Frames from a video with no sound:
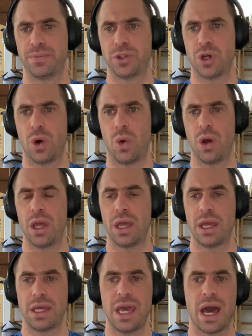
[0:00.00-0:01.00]
so,
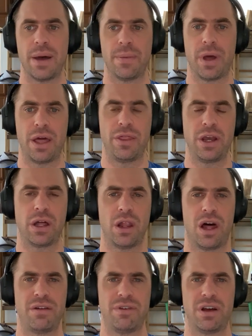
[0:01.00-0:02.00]
yeah, I think a
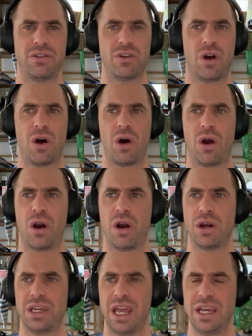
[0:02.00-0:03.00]
lot of us
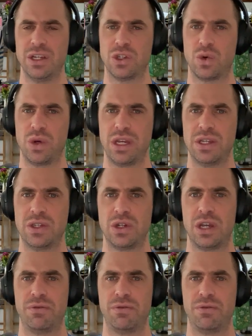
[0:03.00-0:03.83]
are getting squeezed.